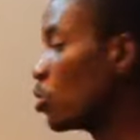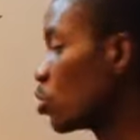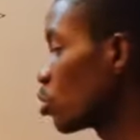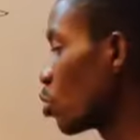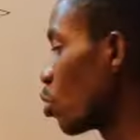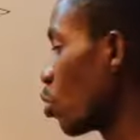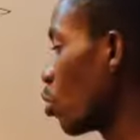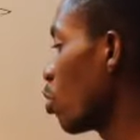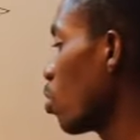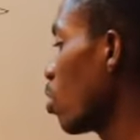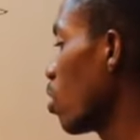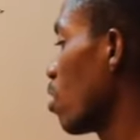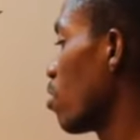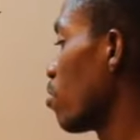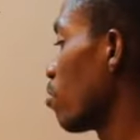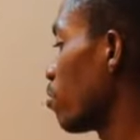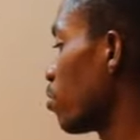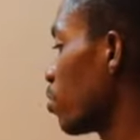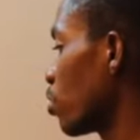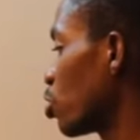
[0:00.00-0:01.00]
So
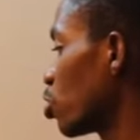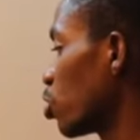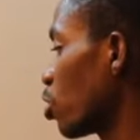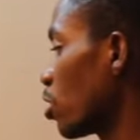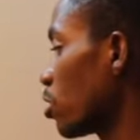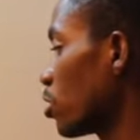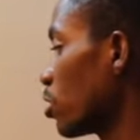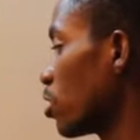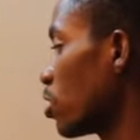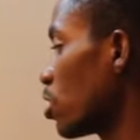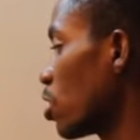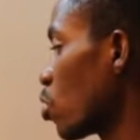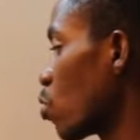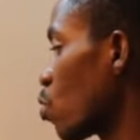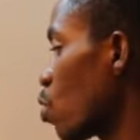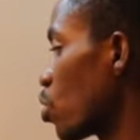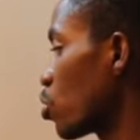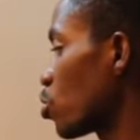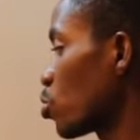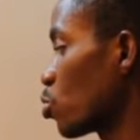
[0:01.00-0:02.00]
friction
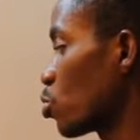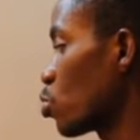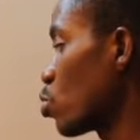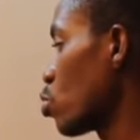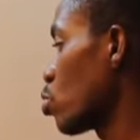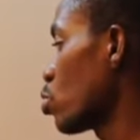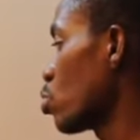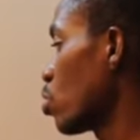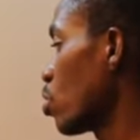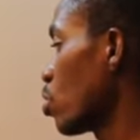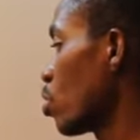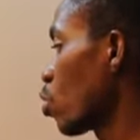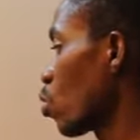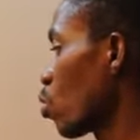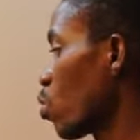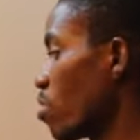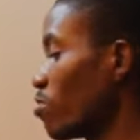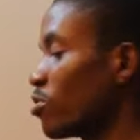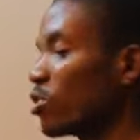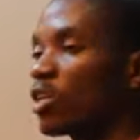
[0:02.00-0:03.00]
equals to
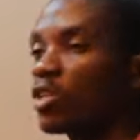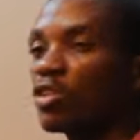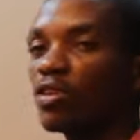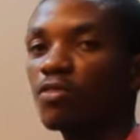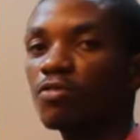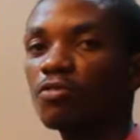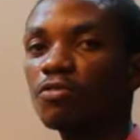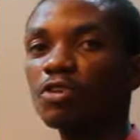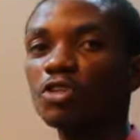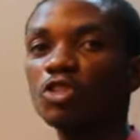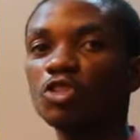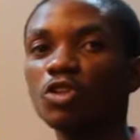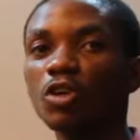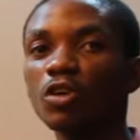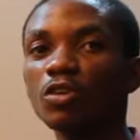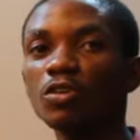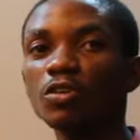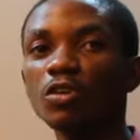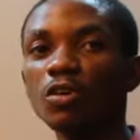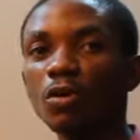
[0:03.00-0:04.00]
coefficient of
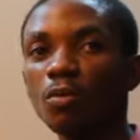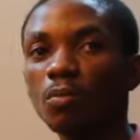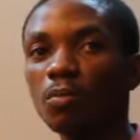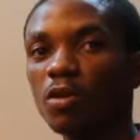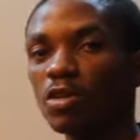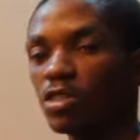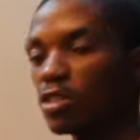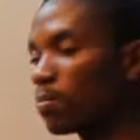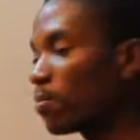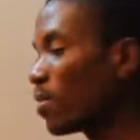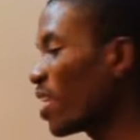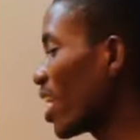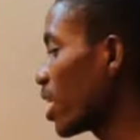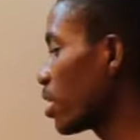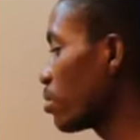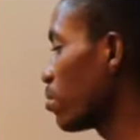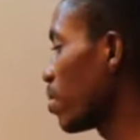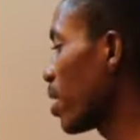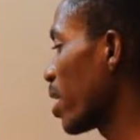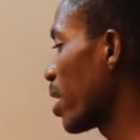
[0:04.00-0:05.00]
friction
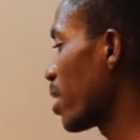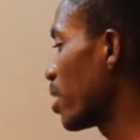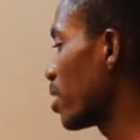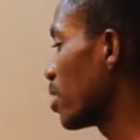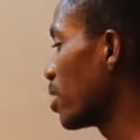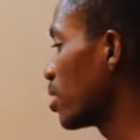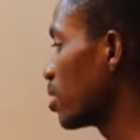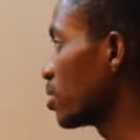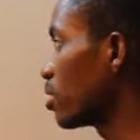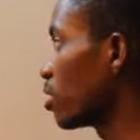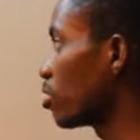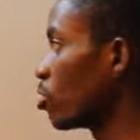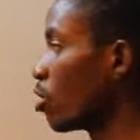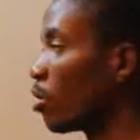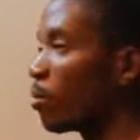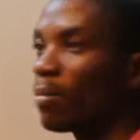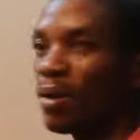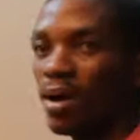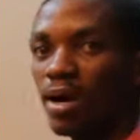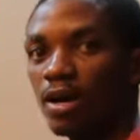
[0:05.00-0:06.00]
multiplied by the
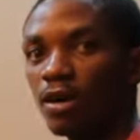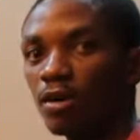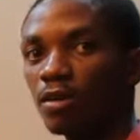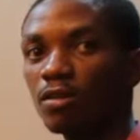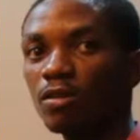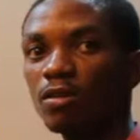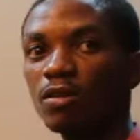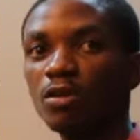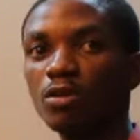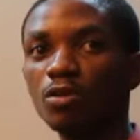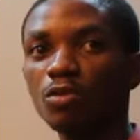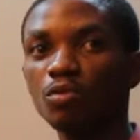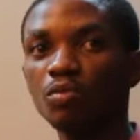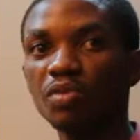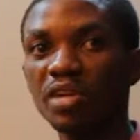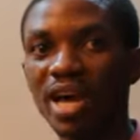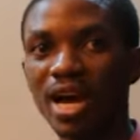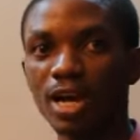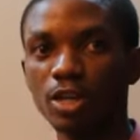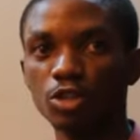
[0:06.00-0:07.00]
normal
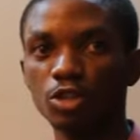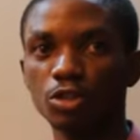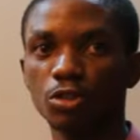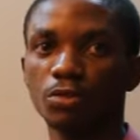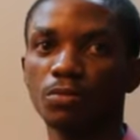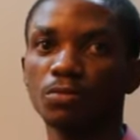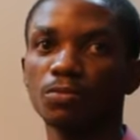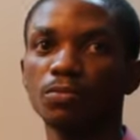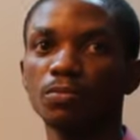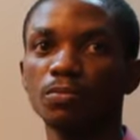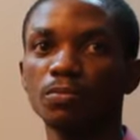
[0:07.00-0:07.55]
reaction.